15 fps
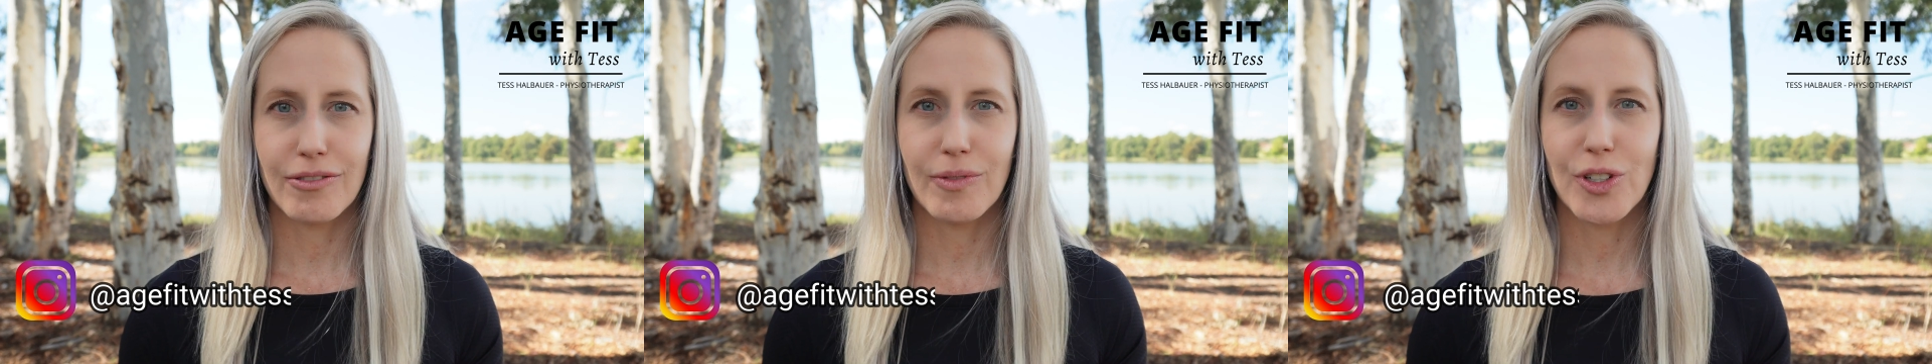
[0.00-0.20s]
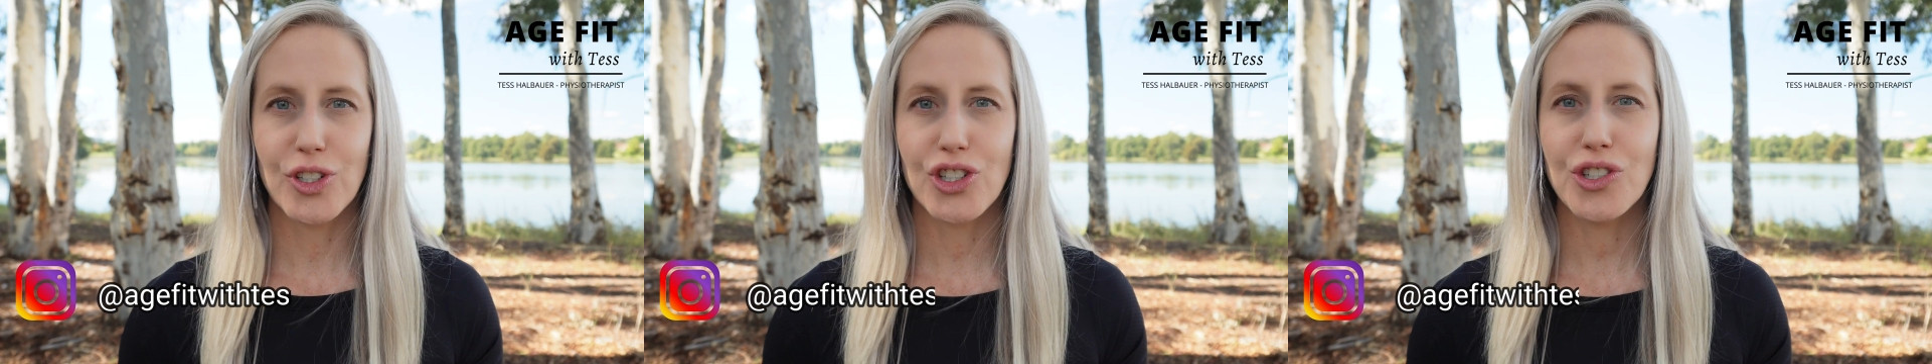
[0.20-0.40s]

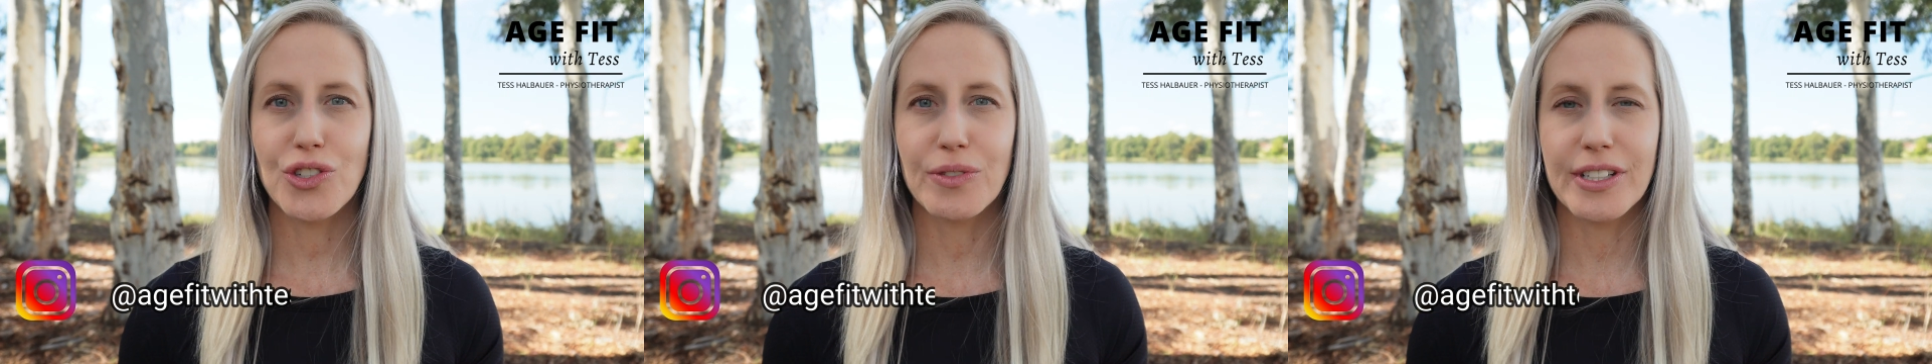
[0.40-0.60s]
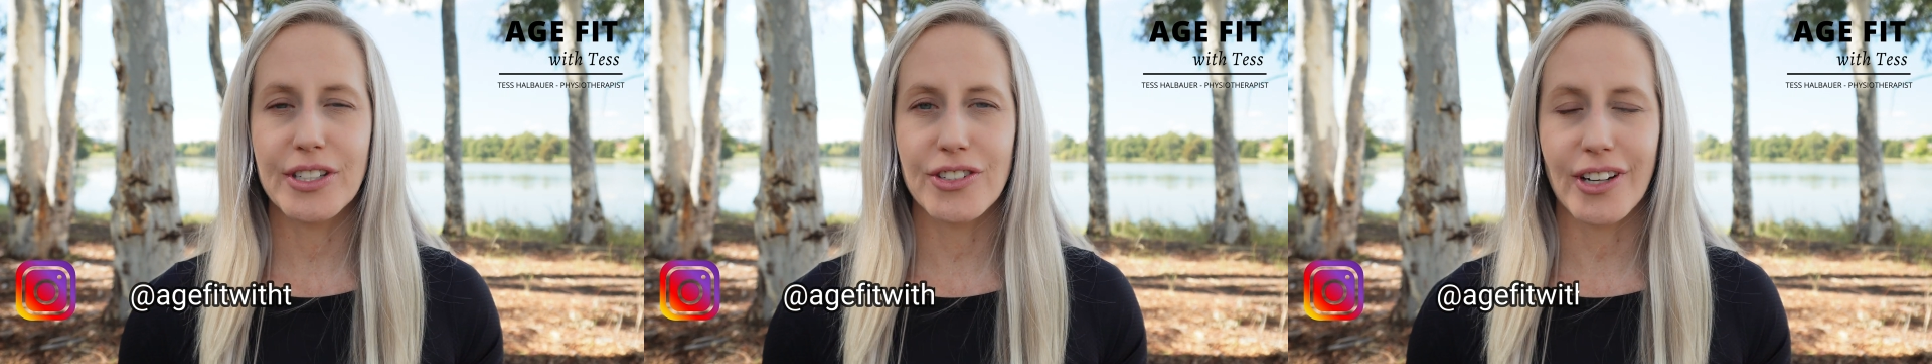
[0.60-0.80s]
Reduced
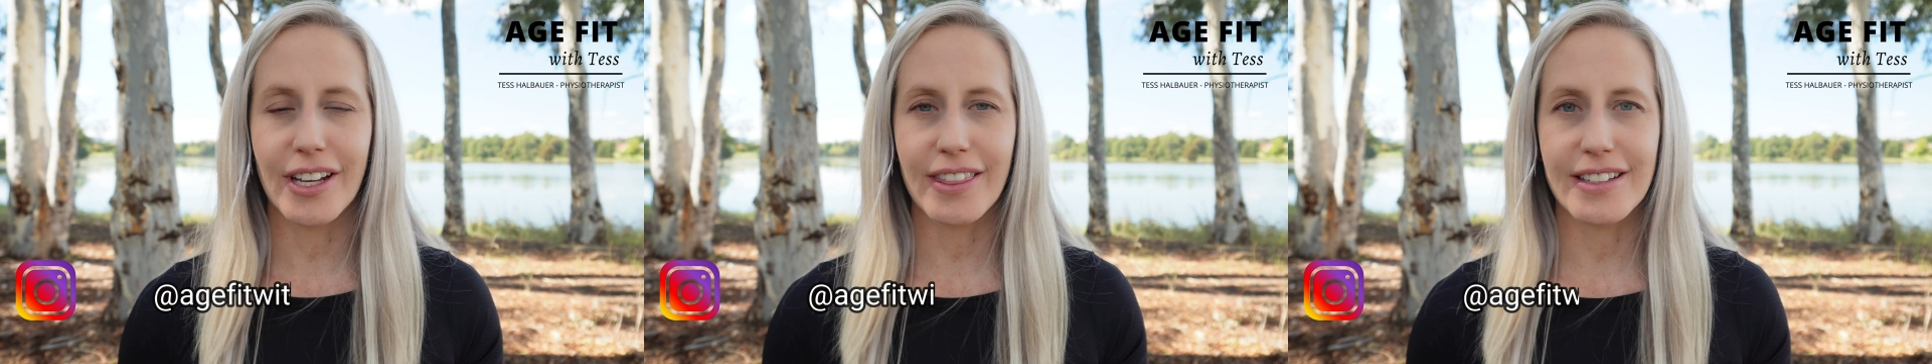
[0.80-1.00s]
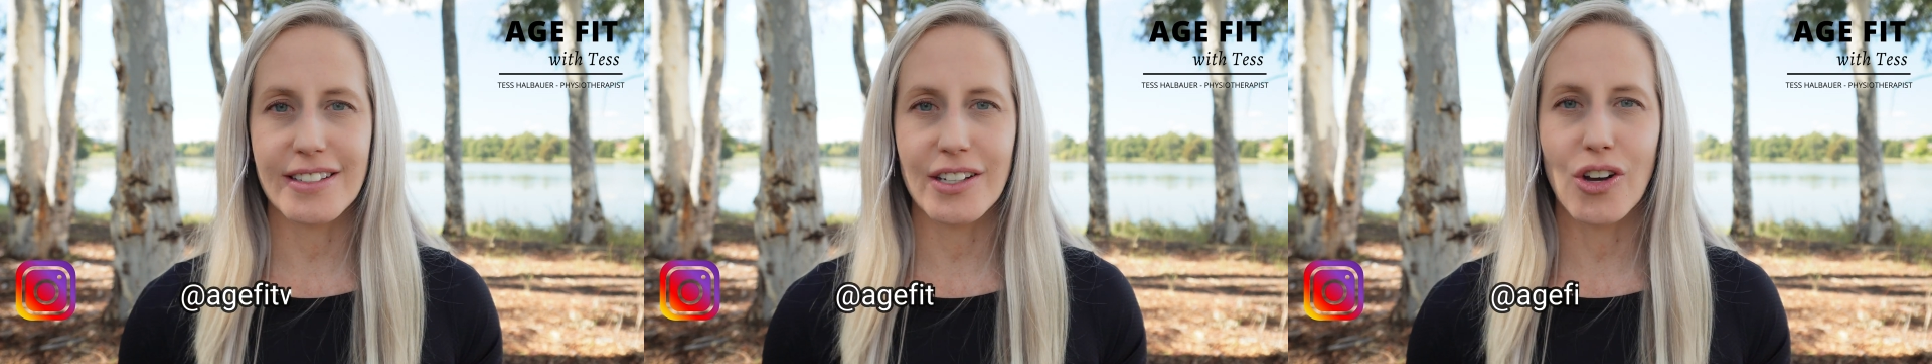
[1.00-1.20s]
wrist
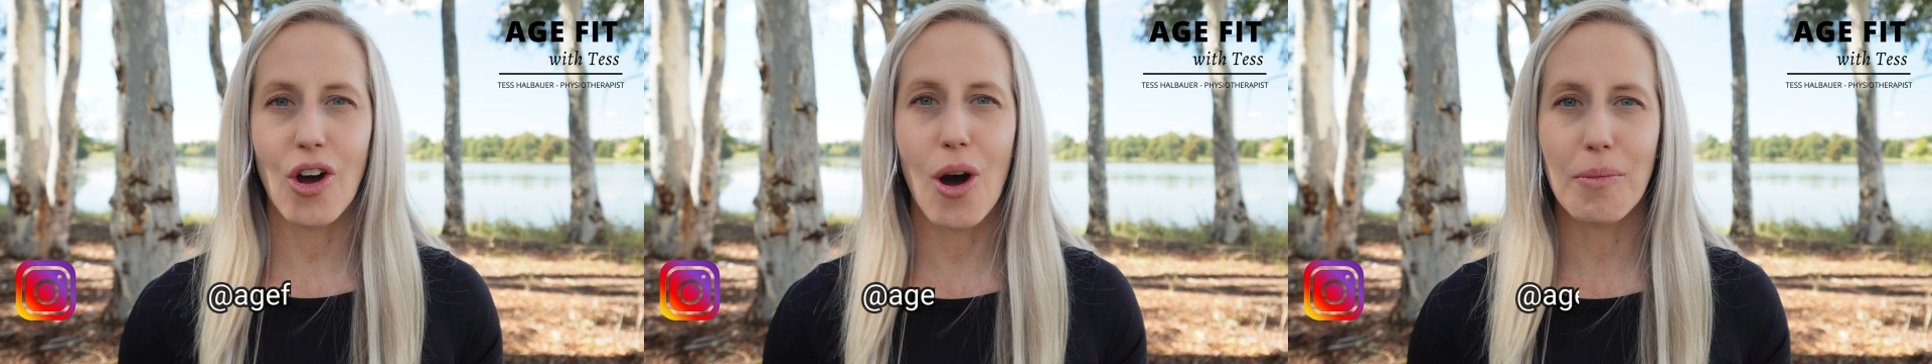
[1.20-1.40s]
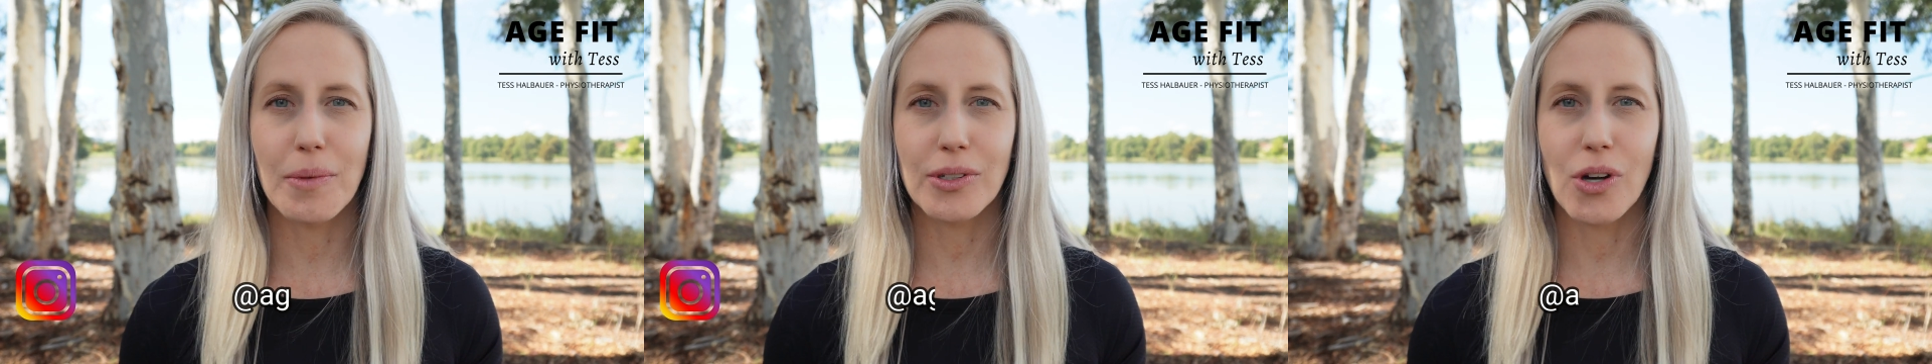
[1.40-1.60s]
strength is a
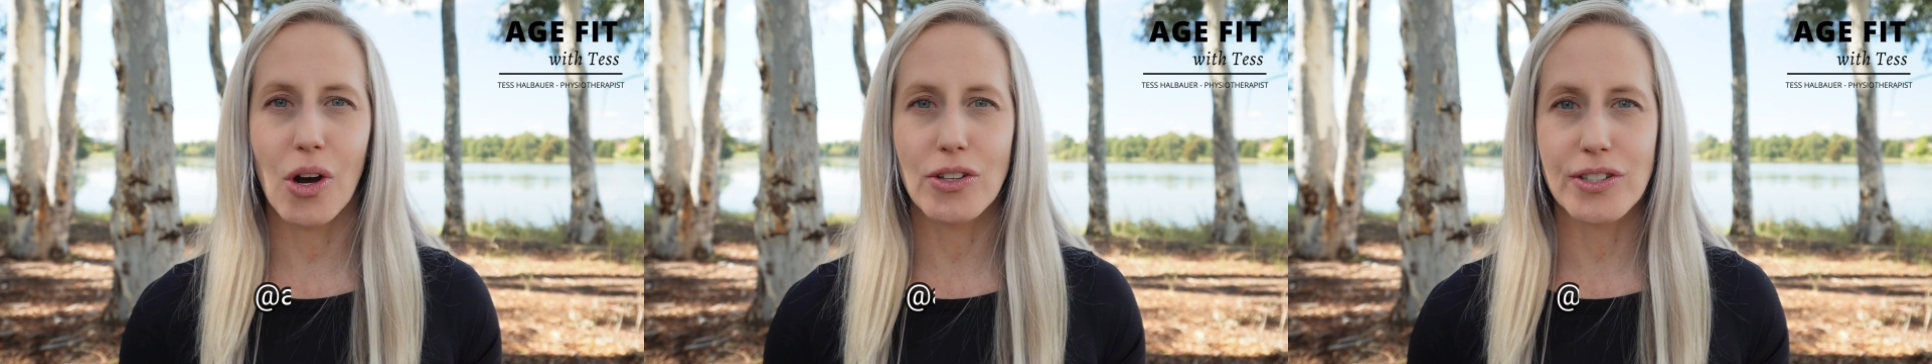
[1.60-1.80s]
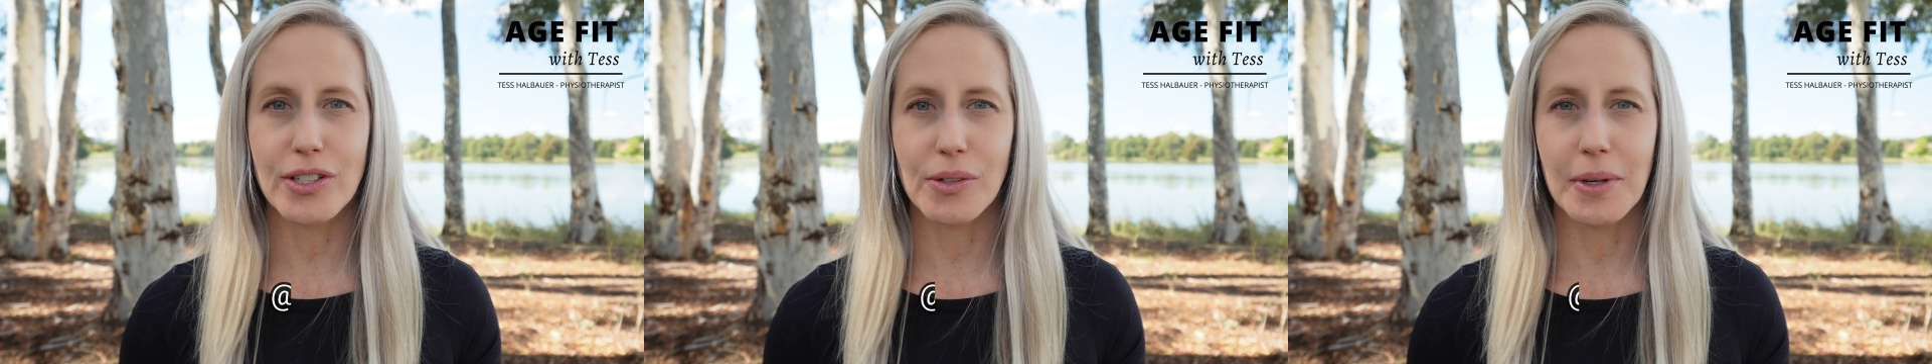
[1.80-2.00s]
common
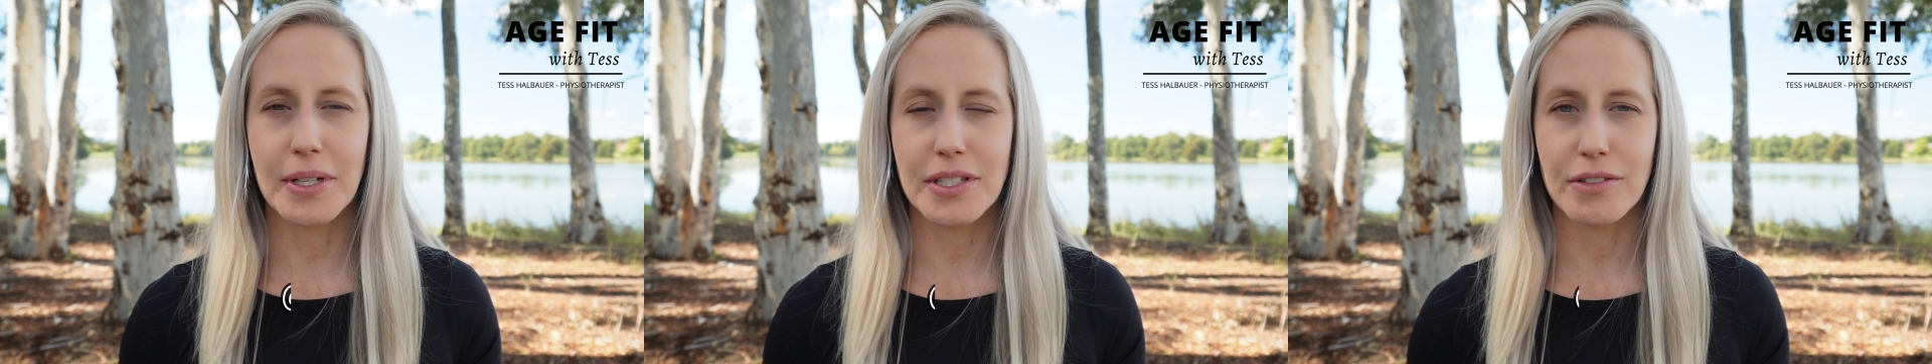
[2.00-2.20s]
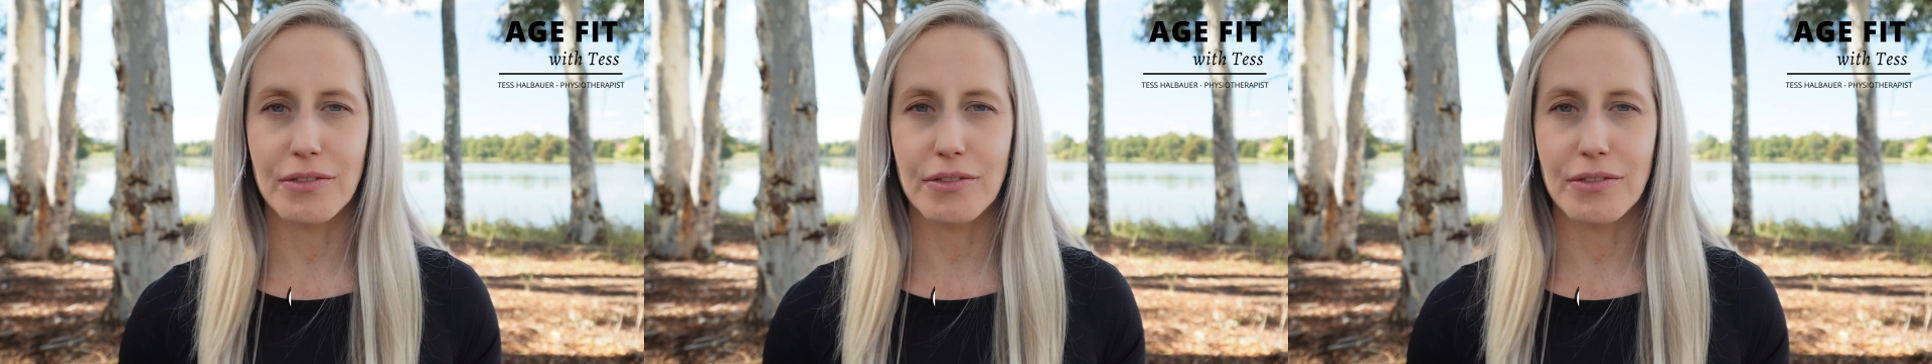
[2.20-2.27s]
consequence